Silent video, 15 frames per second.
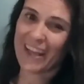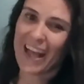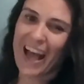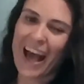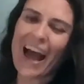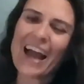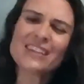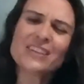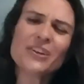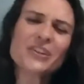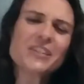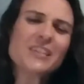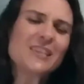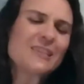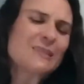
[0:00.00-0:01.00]
I
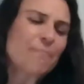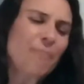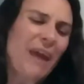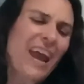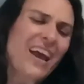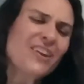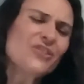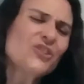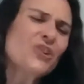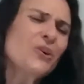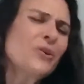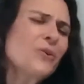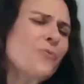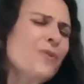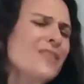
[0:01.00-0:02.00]
looked at this
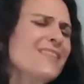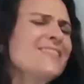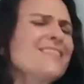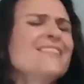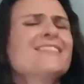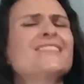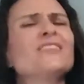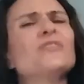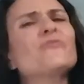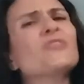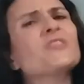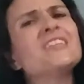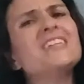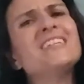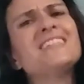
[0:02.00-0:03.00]
banjo with its silver
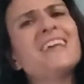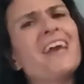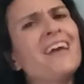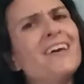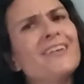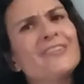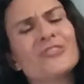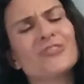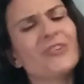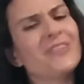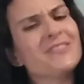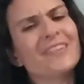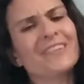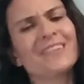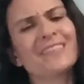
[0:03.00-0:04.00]
detail
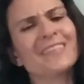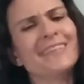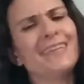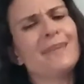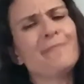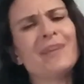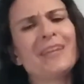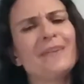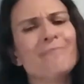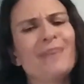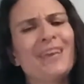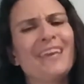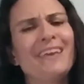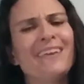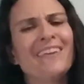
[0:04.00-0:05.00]
just gleaming at
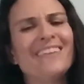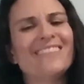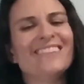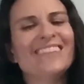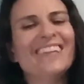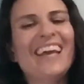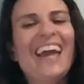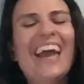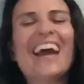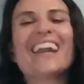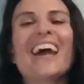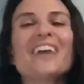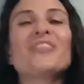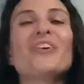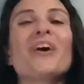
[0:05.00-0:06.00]
me, and
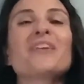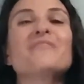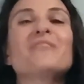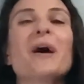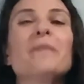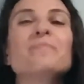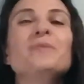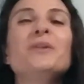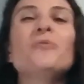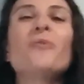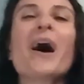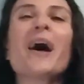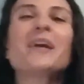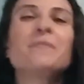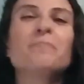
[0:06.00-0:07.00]
I thought of that blue
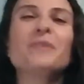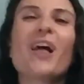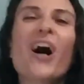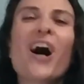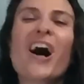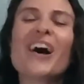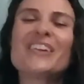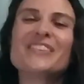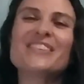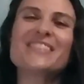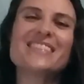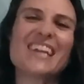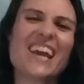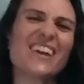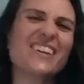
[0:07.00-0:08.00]
eyed blonde
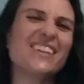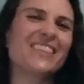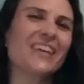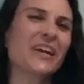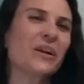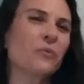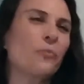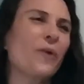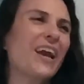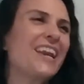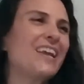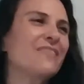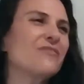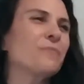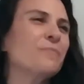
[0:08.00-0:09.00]
standing there
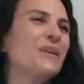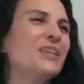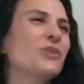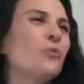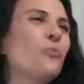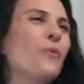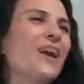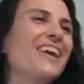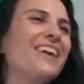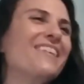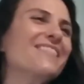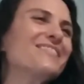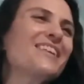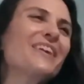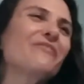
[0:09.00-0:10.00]
waiting for me in the
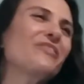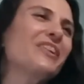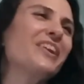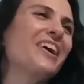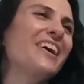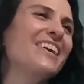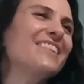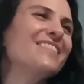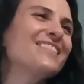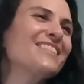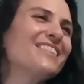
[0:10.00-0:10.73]
wings every night